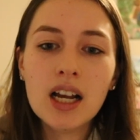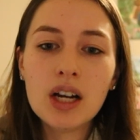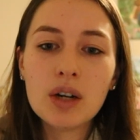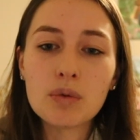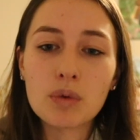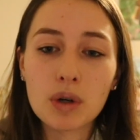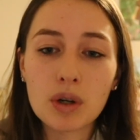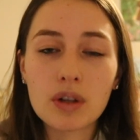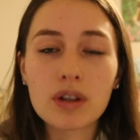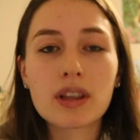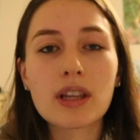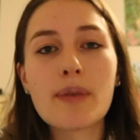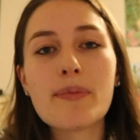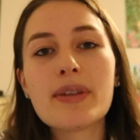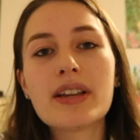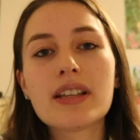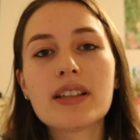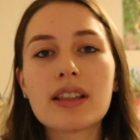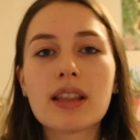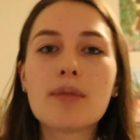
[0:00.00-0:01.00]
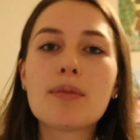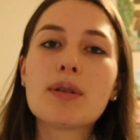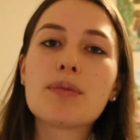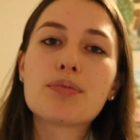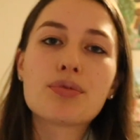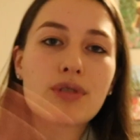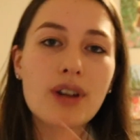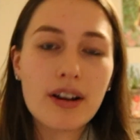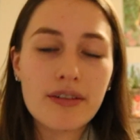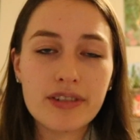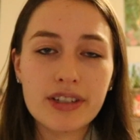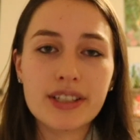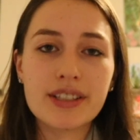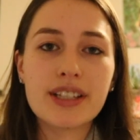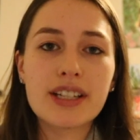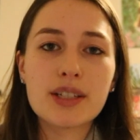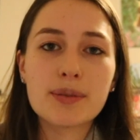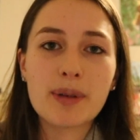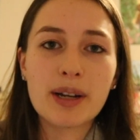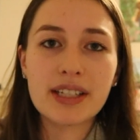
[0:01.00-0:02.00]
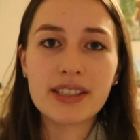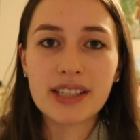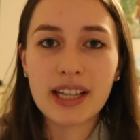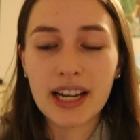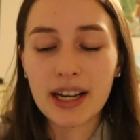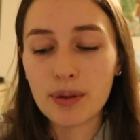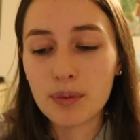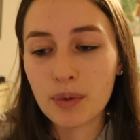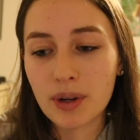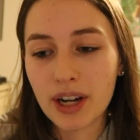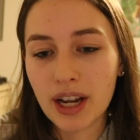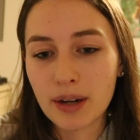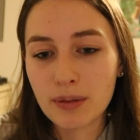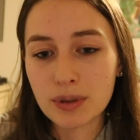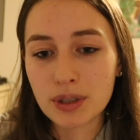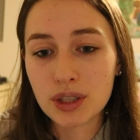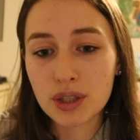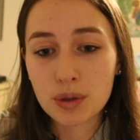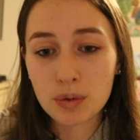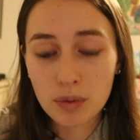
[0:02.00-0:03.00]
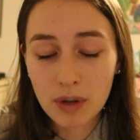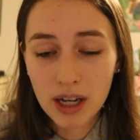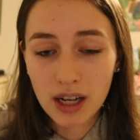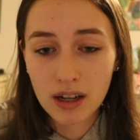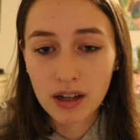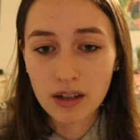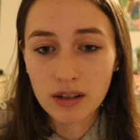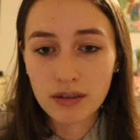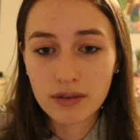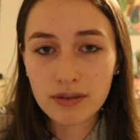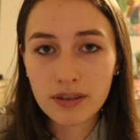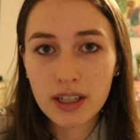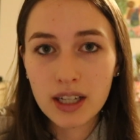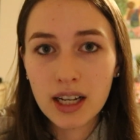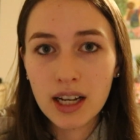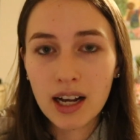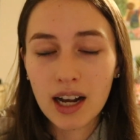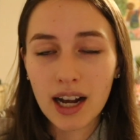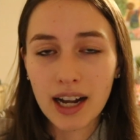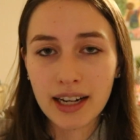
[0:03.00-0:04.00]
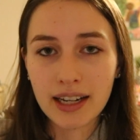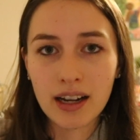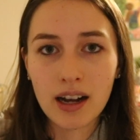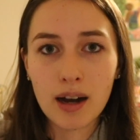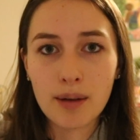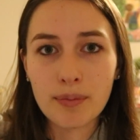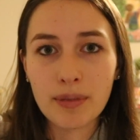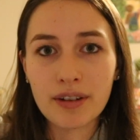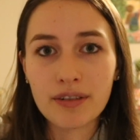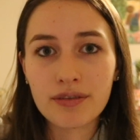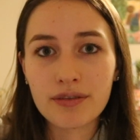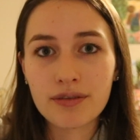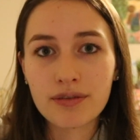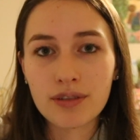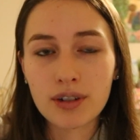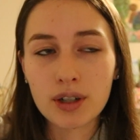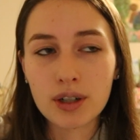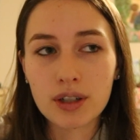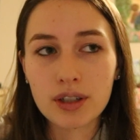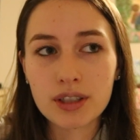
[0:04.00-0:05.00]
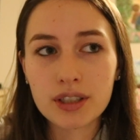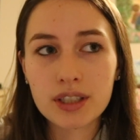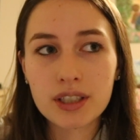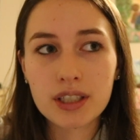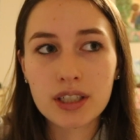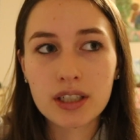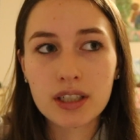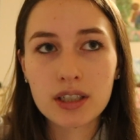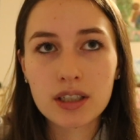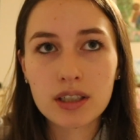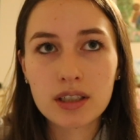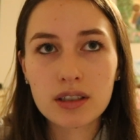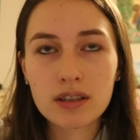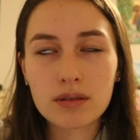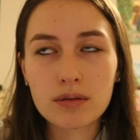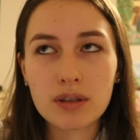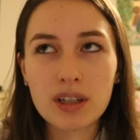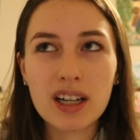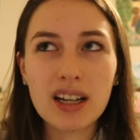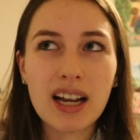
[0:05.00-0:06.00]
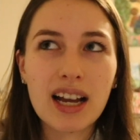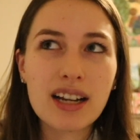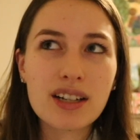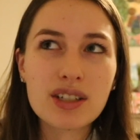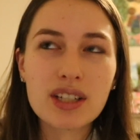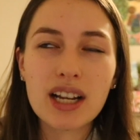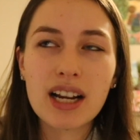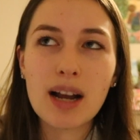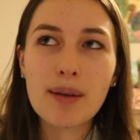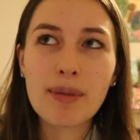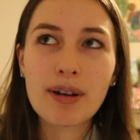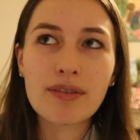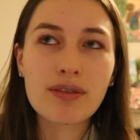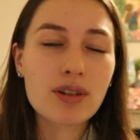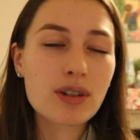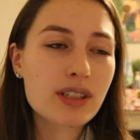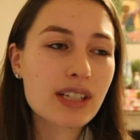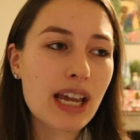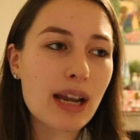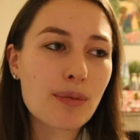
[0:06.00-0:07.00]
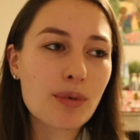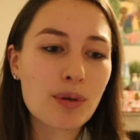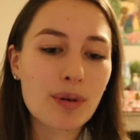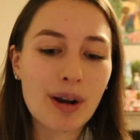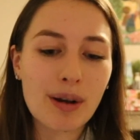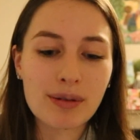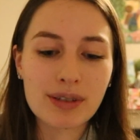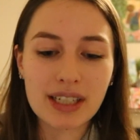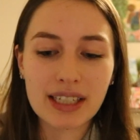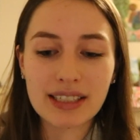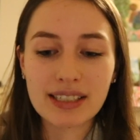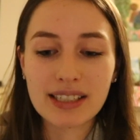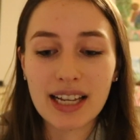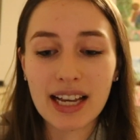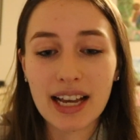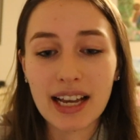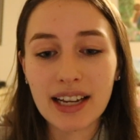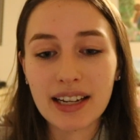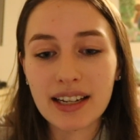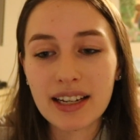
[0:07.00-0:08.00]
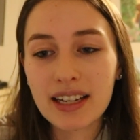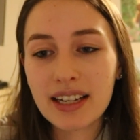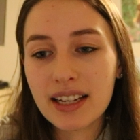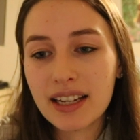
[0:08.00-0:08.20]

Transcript: well, let me preface this by saying when I was 12, I got my first, well, actually I got my first camera when I was like 10.